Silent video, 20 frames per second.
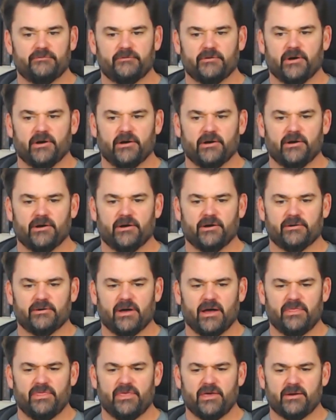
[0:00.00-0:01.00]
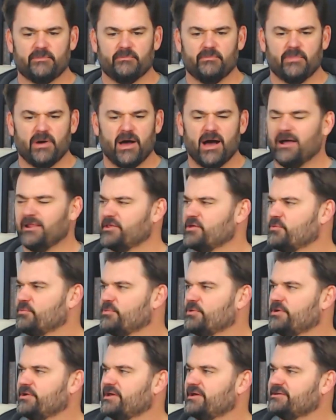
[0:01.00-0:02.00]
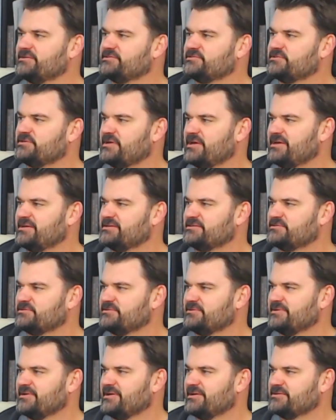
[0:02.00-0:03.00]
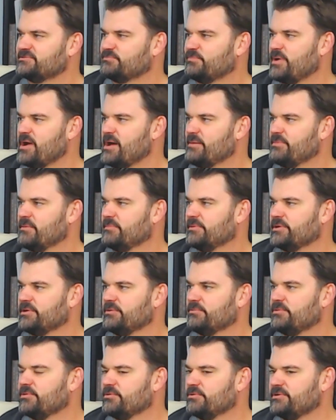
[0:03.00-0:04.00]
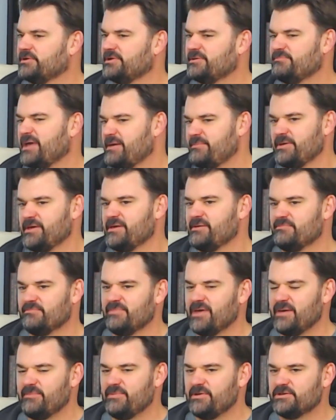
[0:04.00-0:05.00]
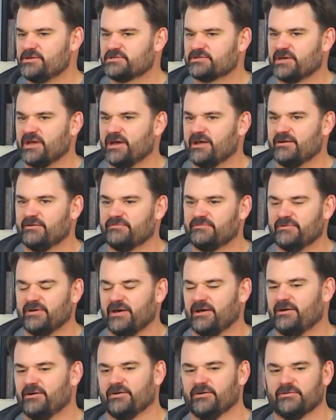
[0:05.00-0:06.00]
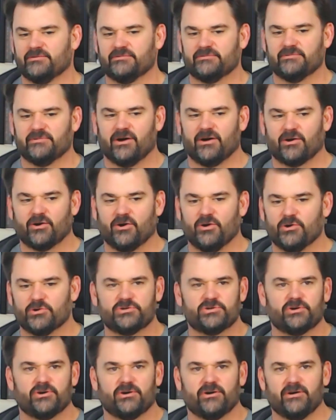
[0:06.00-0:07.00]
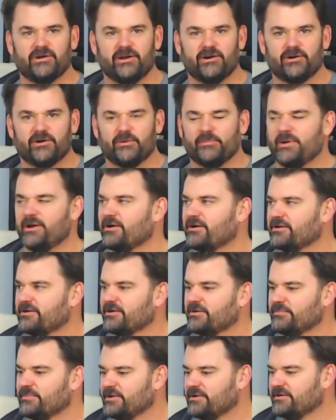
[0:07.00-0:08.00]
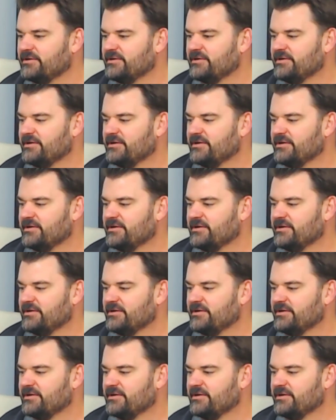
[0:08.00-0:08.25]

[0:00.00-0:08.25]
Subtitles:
I think Hollywood has probably ruined, and maybe just kind of, I don't know, our culture here in America, but